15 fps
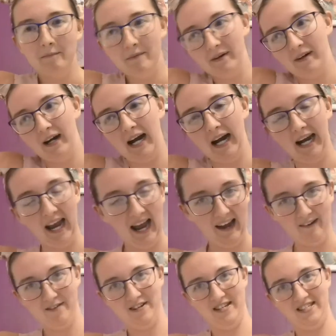but I
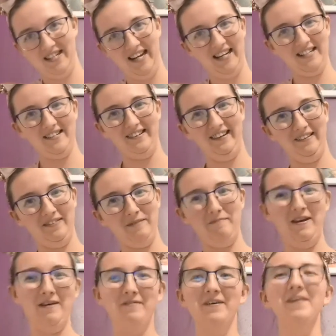have to stick to the
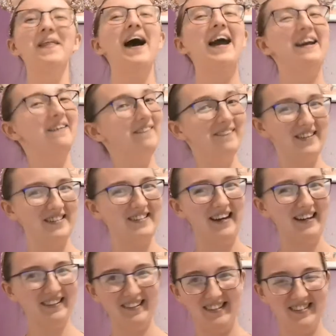people that I always
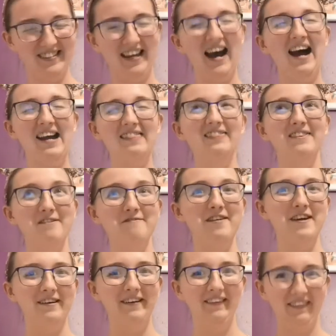tag because I love
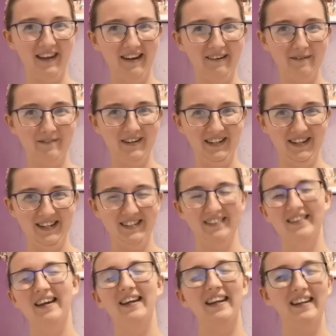hearing their
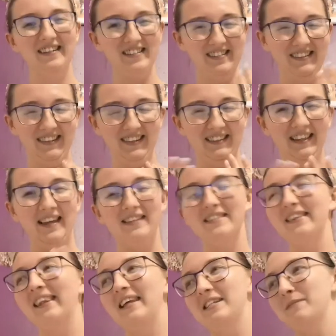opinions, and it just
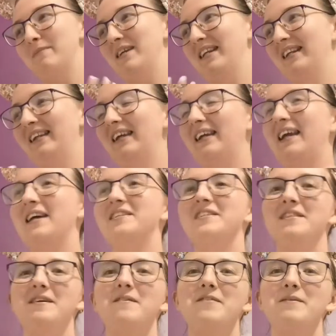lets me get
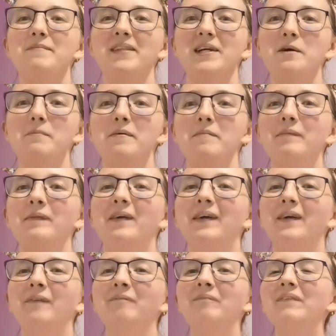to know them a little bit
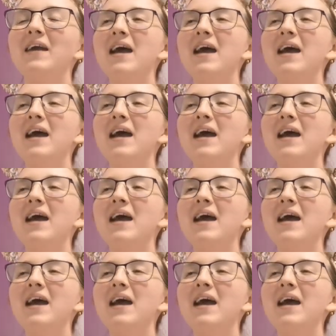more.